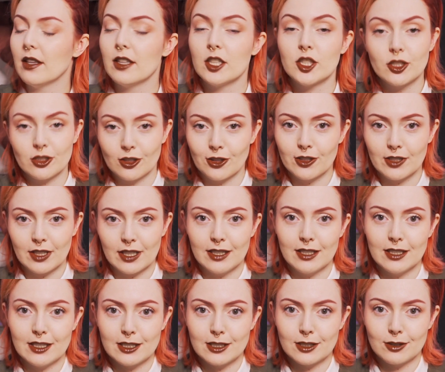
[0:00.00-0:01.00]
the skirt
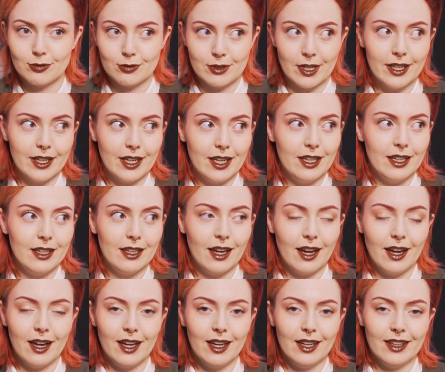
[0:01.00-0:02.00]
is ready
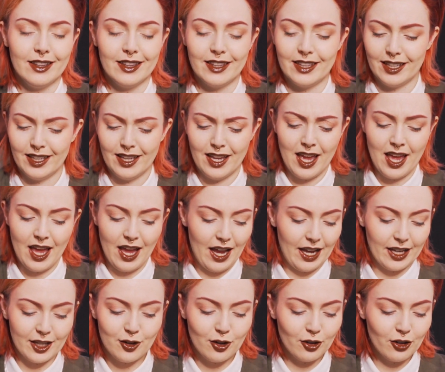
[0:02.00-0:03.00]
and
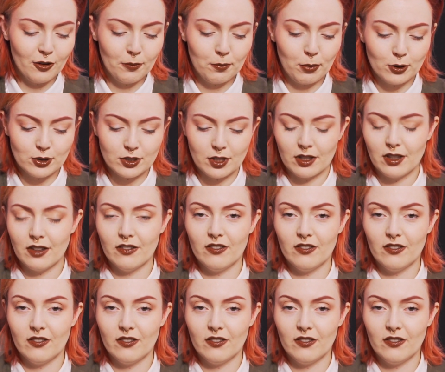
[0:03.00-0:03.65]
I could have posted the